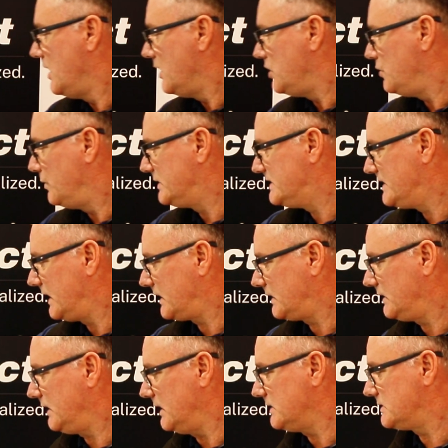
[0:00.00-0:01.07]
you would tick
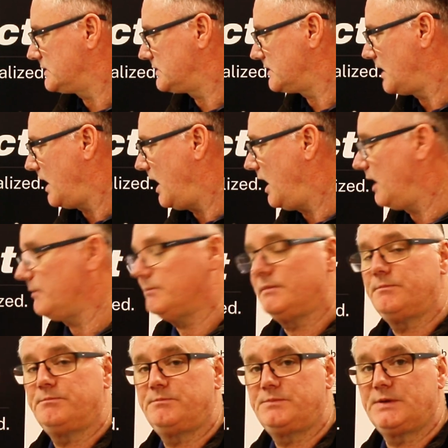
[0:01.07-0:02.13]
this
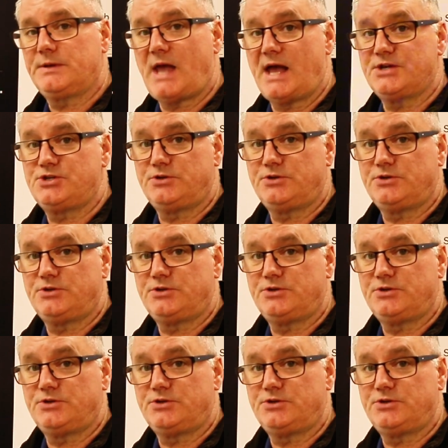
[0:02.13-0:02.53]
as